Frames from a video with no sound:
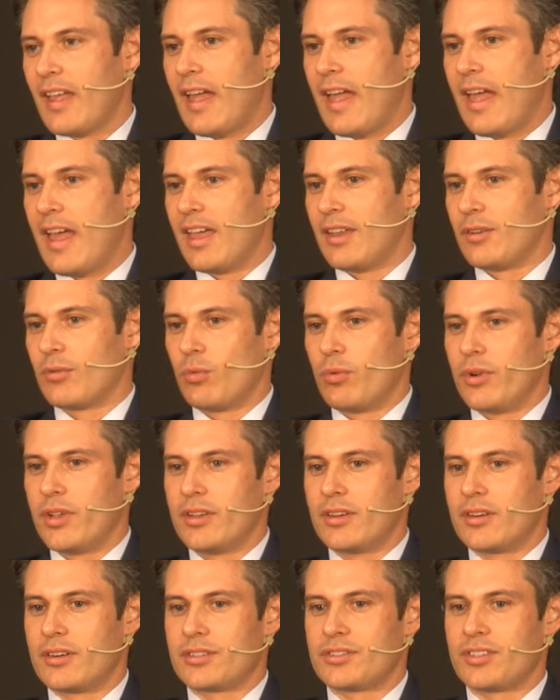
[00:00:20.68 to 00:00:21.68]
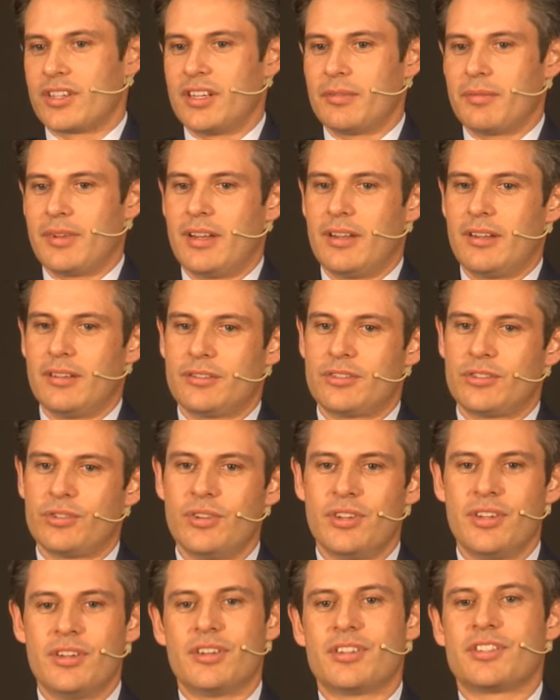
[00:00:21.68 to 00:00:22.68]
And we are talking about
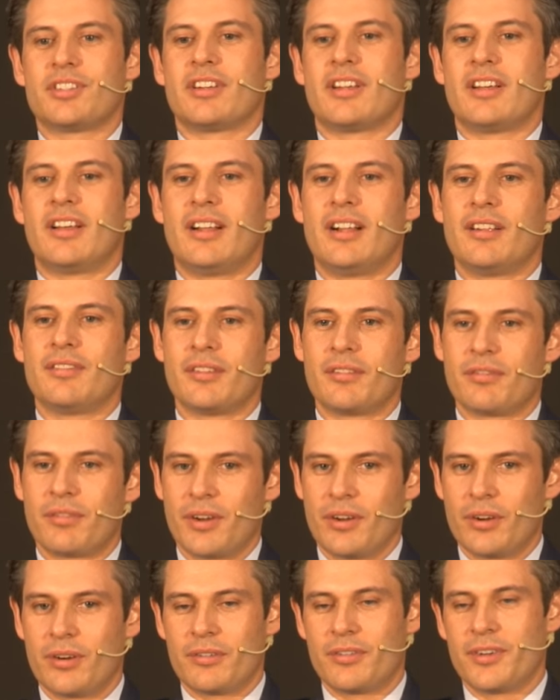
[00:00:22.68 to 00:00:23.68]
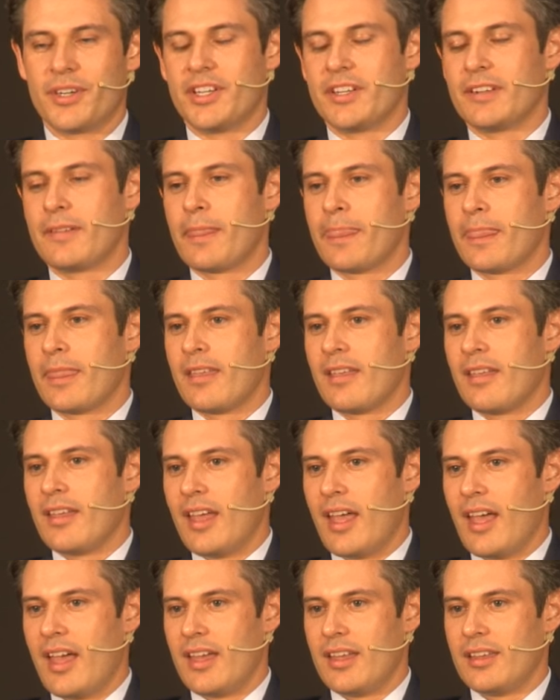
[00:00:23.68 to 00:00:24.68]
2.5 years of recovery.
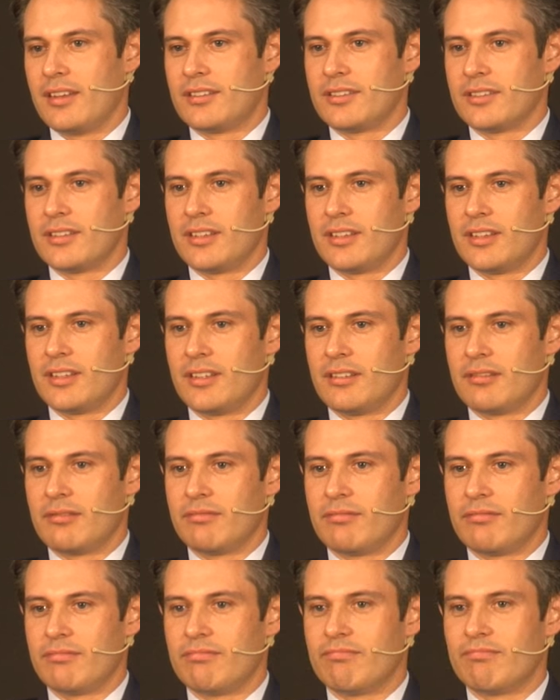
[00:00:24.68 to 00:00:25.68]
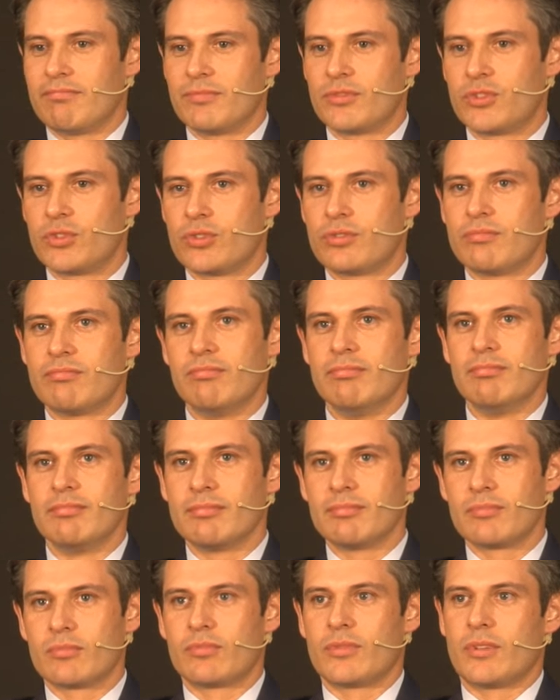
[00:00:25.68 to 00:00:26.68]
And
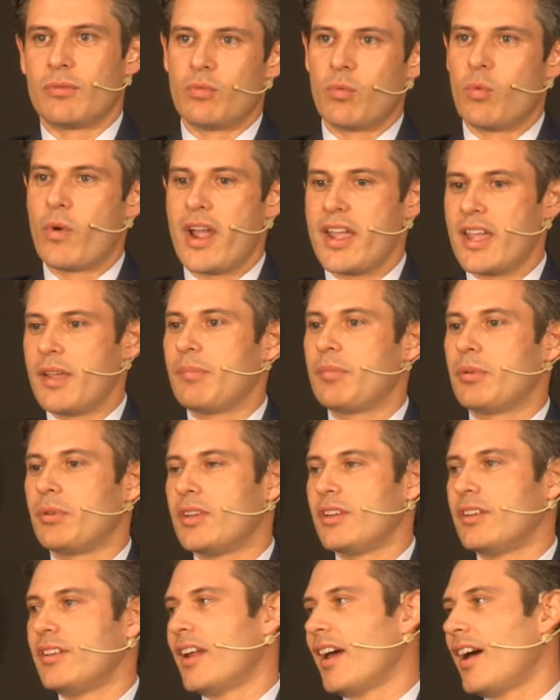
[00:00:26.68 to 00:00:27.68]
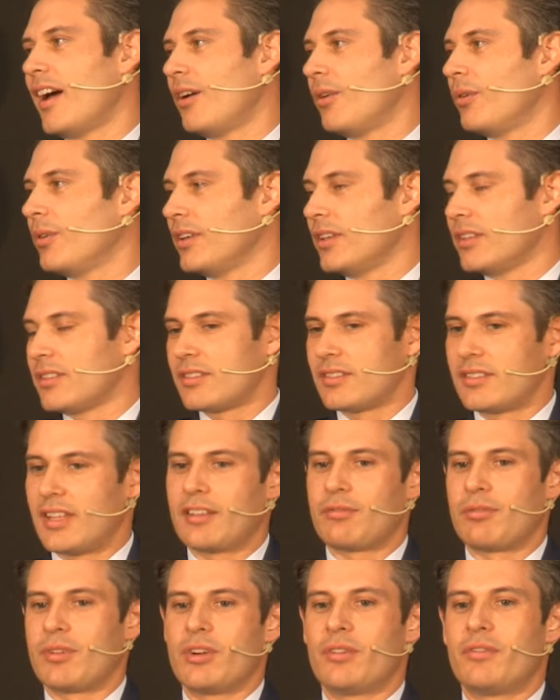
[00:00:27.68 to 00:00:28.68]
the way I put it now is
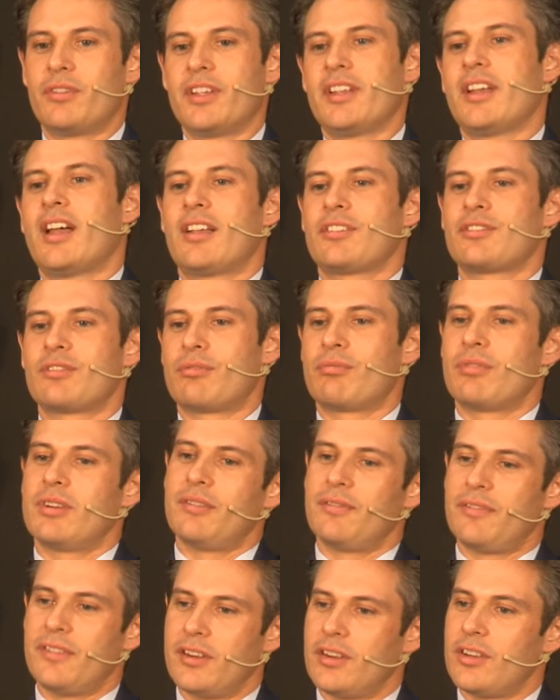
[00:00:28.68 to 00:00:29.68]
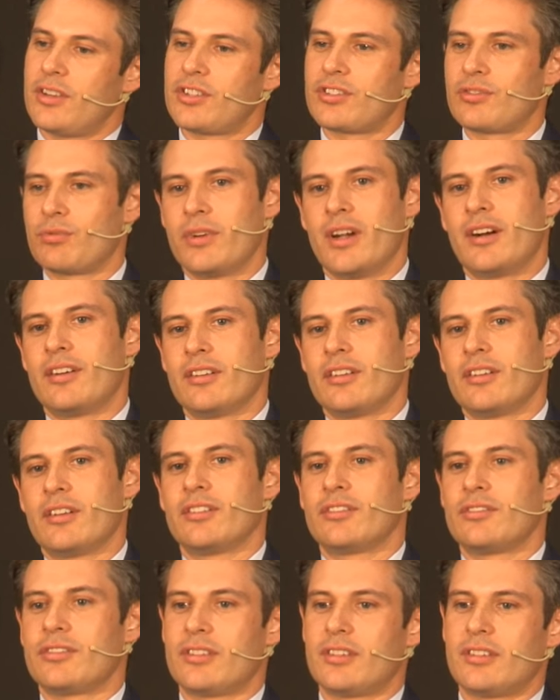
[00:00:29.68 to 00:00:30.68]
that recovery has already finished. We are
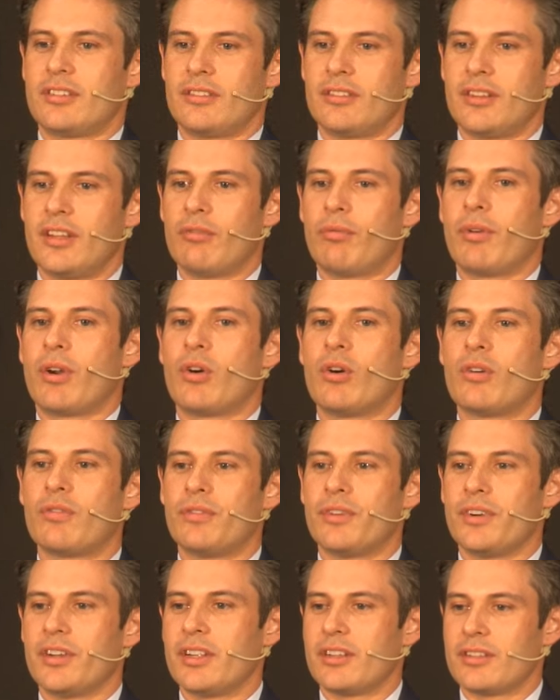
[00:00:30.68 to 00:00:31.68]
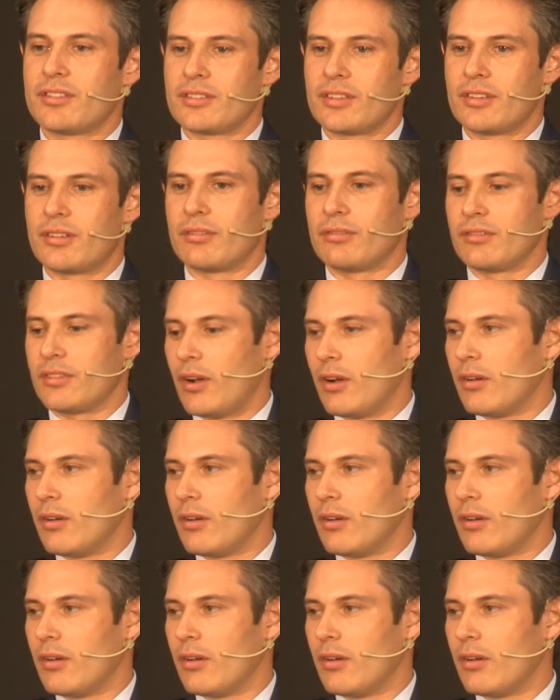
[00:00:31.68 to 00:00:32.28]
not in recovery. It's a